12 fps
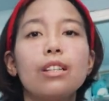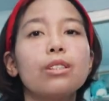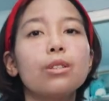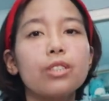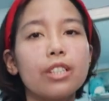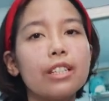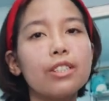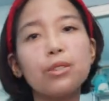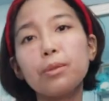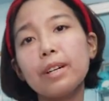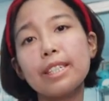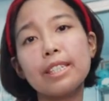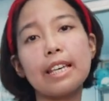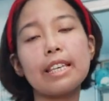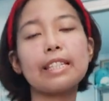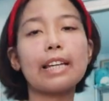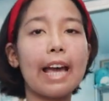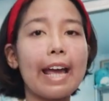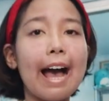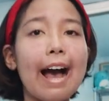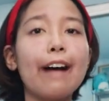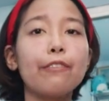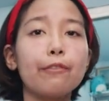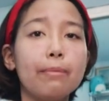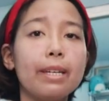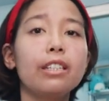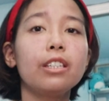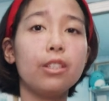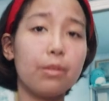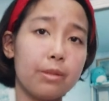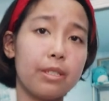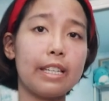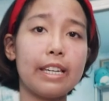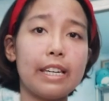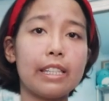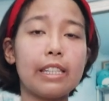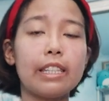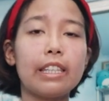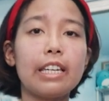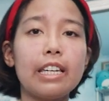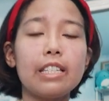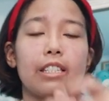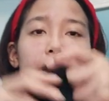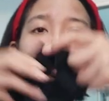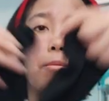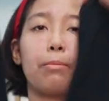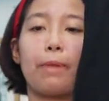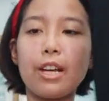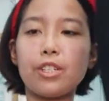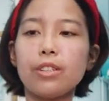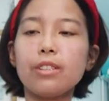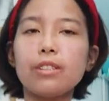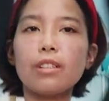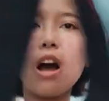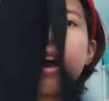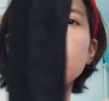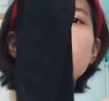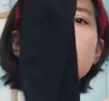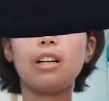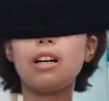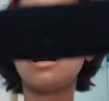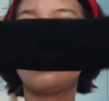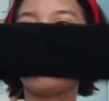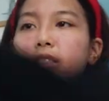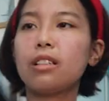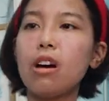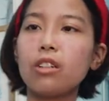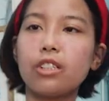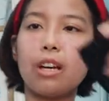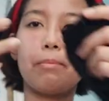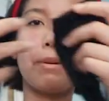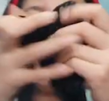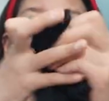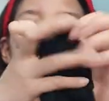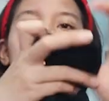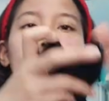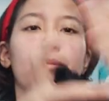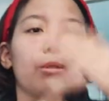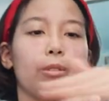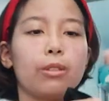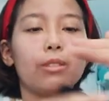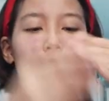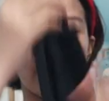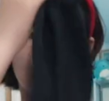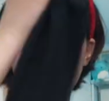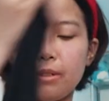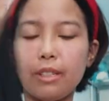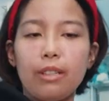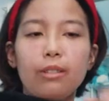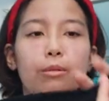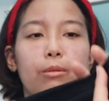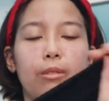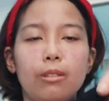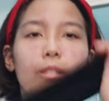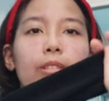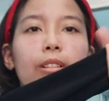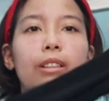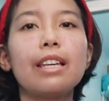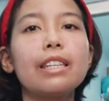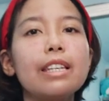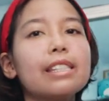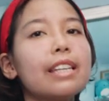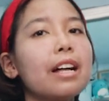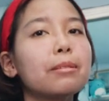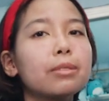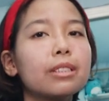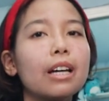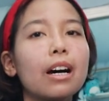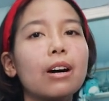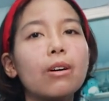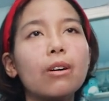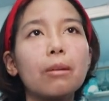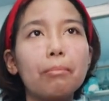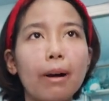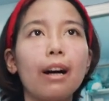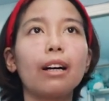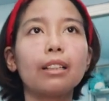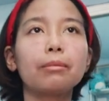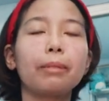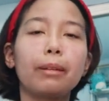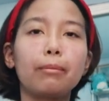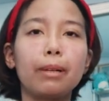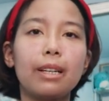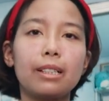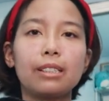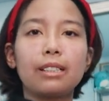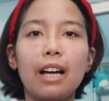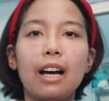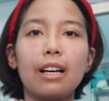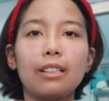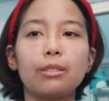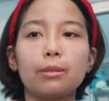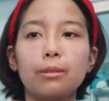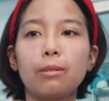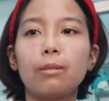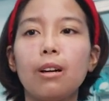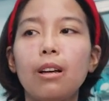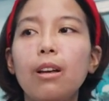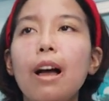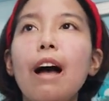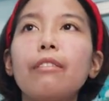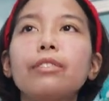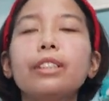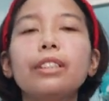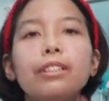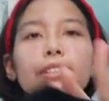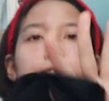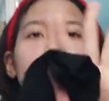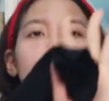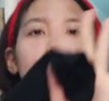So just to assist, I have been using these compression socks. Sock siya, pero putol yung dalawa niyang dulo. This helps daw kapag may manas ka. So after ko